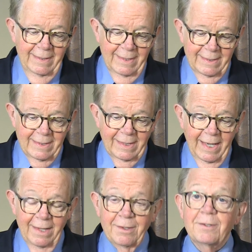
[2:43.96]
that
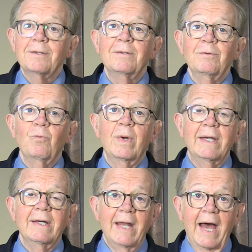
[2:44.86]
together
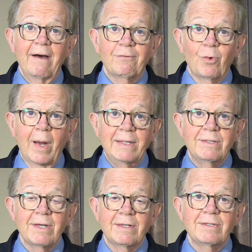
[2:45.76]
we can have great
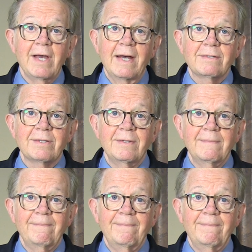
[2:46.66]
success,